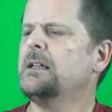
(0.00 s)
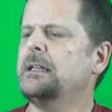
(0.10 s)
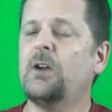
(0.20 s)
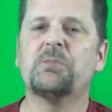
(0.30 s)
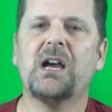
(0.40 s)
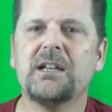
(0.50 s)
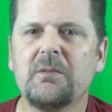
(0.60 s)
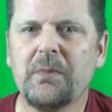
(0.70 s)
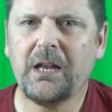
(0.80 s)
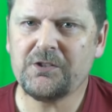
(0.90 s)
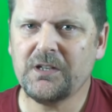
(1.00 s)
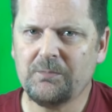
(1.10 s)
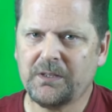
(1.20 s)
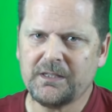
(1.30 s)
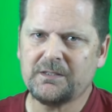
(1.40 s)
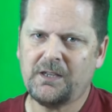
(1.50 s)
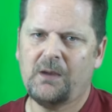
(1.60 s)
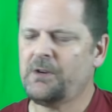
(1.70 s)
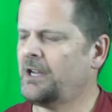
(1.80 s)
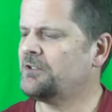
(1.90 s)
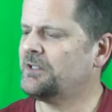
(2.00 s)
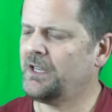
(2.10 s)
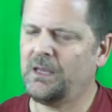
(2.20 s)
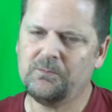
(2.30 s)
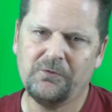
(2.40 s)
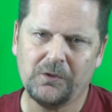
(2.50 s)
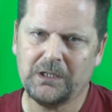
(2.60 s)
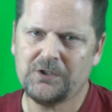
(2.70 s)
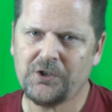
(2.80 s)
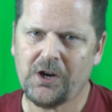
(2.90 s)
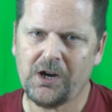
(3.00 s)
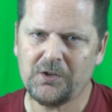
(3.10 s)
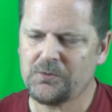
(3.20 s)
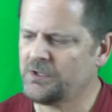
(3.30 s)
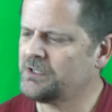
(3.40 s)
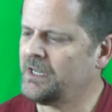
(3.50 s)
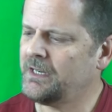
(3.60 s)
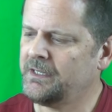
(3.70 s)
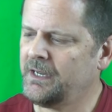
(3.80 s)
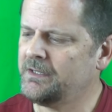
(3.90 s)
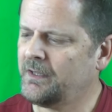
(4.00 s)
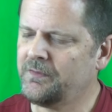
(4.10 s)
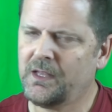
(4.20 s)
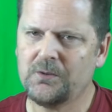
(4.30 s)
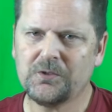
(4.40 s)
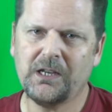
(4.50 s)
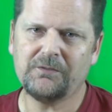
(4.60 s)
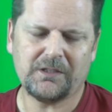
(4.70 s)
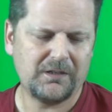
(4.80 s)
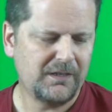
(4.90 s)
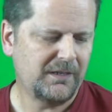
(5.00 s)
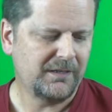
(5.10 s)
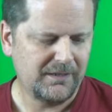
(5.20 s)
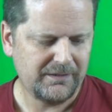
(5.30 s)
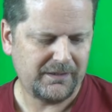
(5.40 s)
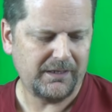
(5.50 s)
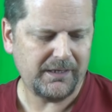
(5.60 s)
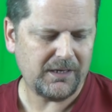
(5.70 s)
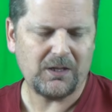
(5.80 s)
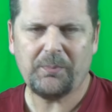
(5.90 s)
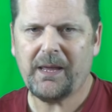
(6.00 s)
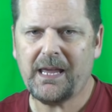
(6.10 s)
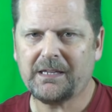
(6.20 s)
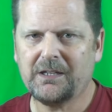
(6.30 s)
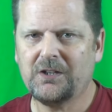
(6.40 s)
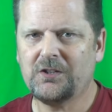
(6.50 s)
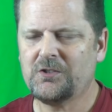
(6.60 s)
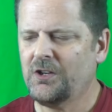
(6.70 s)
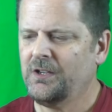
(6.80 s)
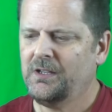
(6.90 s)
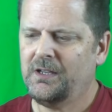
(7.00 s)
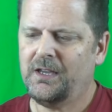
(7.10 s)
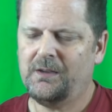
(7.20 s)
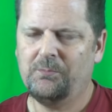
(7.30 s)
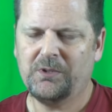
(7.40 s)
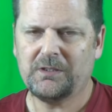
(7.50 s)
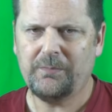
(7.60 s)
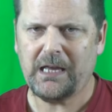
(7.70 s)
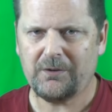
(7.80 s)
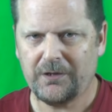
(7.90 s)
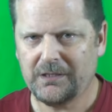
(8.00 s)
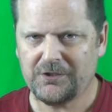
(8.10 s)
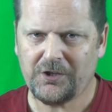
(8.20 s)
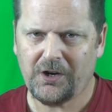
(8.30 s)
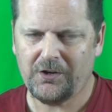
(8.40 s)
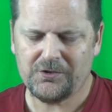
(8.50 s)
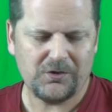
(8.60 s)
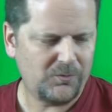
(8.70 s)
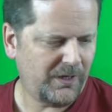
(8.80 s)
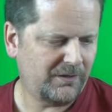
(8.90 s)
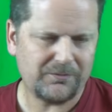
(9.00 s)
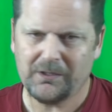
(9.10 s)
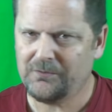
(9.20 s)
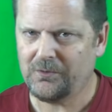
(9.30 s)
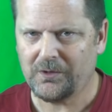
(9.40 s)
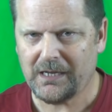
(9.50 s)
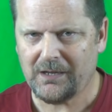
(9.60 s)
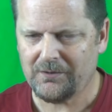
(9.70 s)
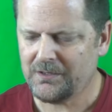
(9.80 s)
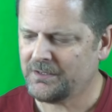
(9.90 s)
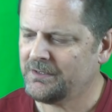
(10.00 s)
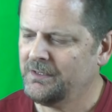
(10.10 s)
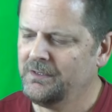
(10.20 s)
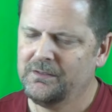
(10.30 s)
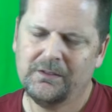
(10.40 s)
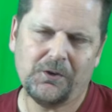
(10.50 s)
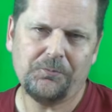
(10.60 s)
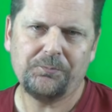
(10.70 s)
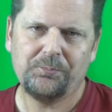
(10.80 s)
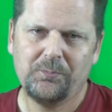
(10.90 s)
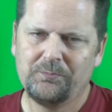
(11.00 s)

Now I probably didn't mention it, but this camera actually came fully charged, which is kind of nice. I thought I was going to have to get it out of the package, uh, put the battery in the charger, wait three or four hours. Nope,